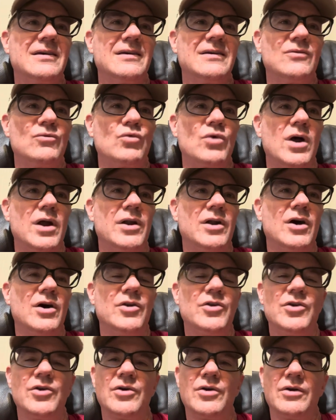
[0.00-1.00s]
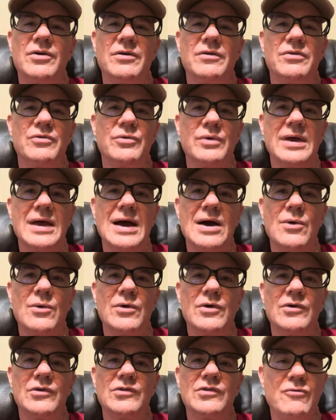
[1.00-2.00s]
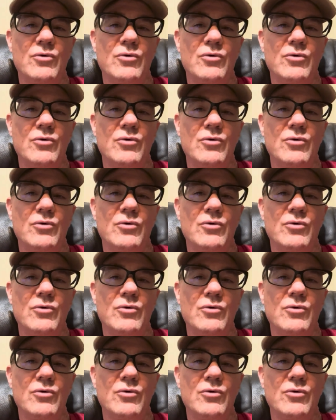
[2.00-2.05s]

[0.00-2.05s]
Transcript: run under three hours,